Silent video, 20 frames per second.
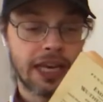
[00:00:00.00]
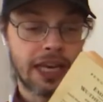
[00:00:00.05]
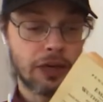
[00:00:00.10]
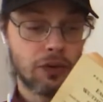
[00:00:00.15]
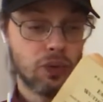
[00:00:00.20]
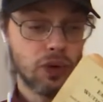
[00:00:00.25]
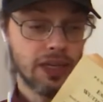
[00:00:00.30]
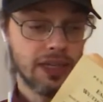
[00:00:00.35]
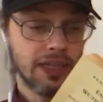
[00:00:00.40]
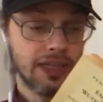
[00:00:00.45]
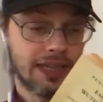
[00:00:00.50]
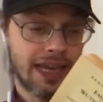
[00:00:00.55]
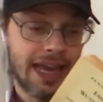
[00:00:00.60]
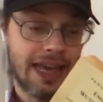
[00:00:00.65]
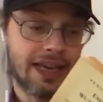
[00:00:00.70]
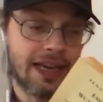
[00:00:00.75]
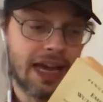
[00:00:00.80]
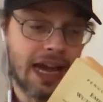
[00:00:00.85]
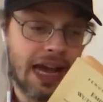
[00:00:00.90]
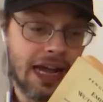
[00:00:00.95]
He wouldn't
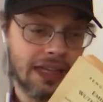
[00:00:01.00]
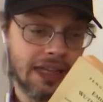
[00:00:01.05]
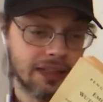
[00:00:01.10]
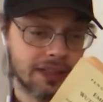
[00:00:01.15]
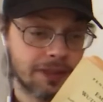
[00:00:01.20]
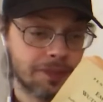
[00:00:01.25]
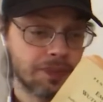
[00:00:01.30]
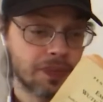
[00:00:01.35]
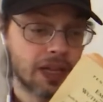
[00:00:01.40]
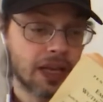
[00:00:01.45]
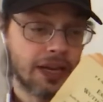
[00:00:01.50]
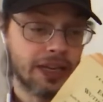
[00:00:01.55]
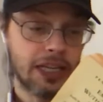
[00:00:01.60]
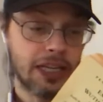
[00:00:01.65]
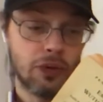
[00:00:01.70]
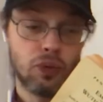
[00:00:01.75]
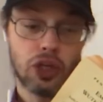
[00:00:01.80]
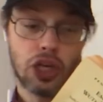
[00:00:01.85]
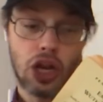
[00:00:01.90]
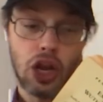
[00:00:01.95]
take hands, and
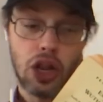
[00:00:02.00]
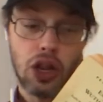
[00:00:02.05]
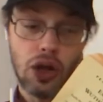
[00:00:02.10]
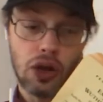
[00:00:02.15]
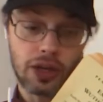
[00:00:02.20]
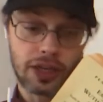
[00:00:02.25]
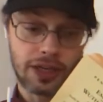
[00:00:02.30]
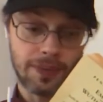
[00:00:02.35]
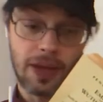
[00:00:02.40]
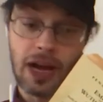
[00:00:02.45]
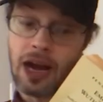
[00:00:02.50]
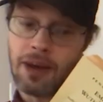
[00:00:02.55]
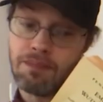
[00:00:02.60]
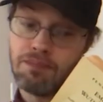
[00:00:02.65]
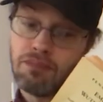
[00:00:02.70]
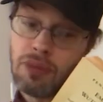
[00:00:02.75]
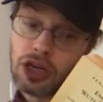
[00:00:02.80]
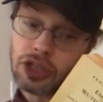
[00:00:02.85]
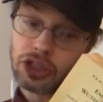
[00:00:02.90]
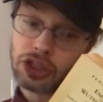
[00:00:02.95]
he wouldn't look. I
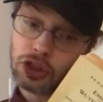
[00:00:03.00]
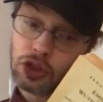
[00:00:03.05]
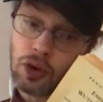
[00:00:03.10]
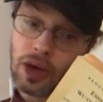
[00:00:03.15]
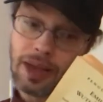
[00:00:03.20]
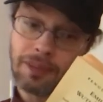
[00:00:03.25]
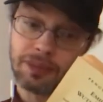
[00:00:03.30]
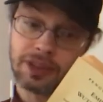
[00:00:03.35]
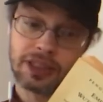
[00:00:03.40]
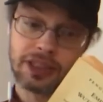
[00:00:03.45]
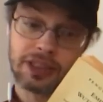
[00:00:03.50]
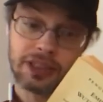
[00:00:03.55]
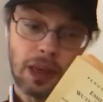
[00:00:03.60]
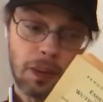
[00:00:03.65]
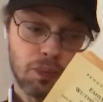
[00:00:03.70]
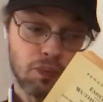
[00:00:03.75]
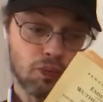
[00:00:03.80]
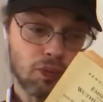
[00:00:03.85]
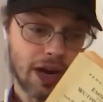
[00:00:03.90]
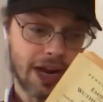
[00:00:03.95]
must show him
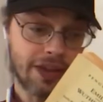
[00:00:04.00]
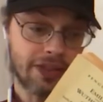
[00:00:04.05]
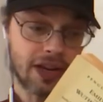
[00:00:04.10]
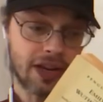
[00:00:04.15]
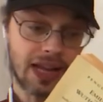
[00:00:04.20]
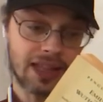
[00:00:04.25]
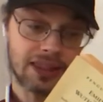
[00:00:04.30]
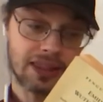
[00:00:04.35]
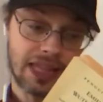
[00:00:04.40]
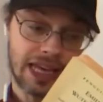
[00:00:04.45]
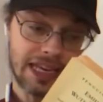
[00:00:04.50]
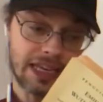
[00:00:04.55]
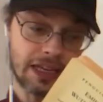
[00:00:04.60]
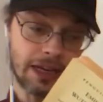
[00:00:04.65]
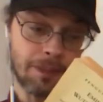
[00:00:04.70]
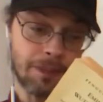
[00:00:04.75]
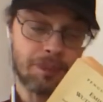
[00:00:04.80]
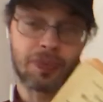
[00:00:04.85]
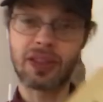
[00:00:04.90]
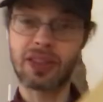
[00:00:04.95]
some way that I like
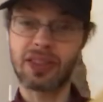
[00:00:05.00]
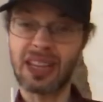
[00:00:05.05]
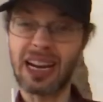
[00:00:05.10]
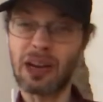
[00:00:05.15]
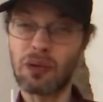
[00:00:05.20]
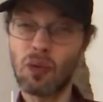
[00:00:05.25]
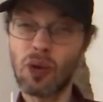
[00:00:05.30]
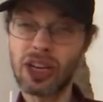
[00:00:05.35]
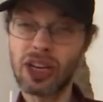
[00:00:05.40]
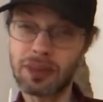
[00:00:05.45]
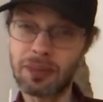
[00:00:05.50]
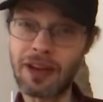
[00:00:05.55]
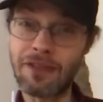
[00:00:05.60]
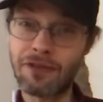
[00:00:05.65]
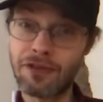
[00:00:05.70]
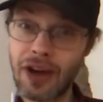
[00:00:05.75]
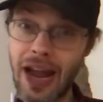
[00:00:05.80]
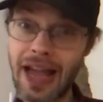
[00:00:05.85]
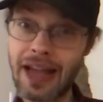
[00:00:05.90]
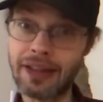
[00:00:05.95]
him, that I want to be
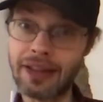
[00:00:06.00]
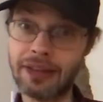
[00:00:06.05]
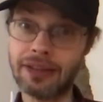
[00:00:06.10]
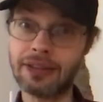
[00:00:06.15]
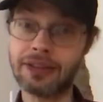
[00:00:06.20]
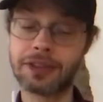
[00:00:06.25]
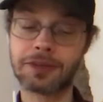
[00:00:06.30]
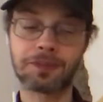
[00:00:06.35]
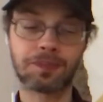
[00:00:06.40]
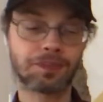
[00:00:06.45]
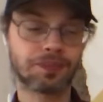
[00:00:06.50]
friends.